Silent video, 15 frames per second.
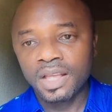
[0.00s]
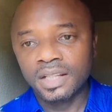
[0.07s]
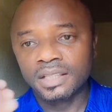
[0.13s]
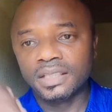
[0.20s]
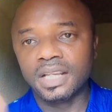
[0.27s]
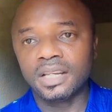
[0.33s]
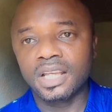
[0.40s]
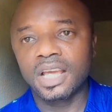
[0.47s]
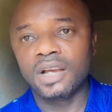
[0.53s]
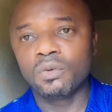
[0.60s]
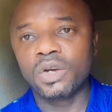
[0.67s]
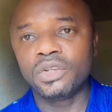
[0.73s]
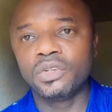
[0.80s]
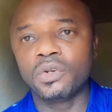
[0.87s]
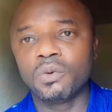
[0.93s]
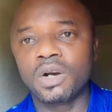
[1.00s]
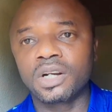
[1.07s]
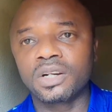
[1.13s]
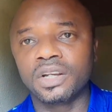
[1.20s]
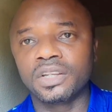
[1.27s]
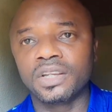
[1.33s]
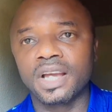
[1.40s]
Then when you work
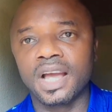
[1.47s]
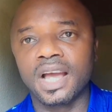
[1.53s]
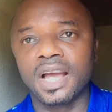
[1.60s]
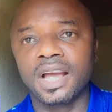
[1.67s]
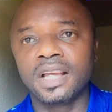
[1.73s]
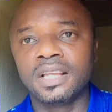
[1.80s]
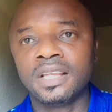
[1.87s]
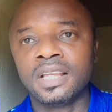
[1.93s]
on your